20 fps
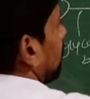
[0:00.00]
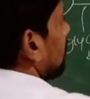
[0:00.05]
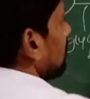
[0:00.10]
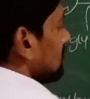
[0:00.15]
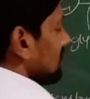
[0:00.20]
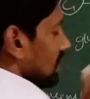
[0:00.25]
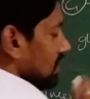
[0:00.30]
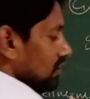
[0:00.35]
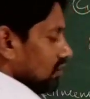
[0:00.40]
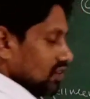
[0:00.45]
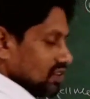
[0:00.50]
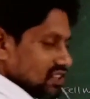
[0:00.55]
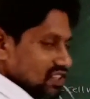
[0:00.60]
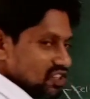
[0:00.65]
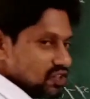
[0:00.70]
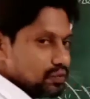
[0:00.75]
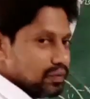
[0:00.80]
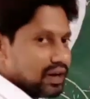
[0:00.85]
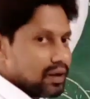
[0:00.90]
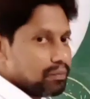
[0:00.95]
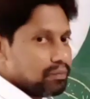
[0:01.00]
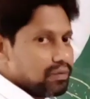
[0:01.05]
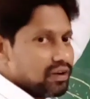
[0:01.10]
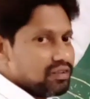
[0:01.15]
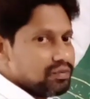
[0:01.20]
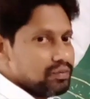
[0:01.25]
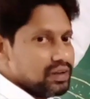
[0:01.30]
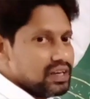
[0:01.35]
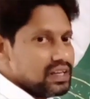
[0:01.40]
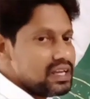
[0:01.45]
Cellulose is made up
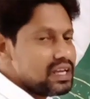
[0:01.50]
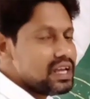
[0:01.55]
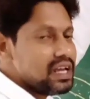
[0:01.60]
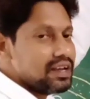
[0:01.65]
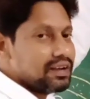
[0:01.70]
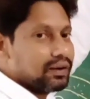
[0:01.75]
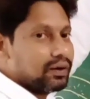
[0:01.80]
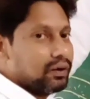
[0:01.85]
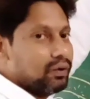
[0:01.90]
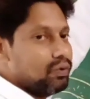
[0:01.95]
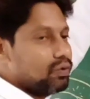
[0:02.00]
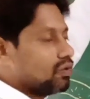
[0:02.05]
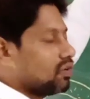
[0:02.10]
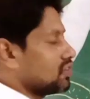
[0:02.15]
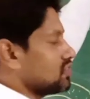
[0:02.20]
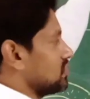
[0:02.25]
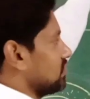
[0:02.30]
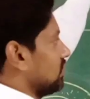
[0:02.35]
of many glucose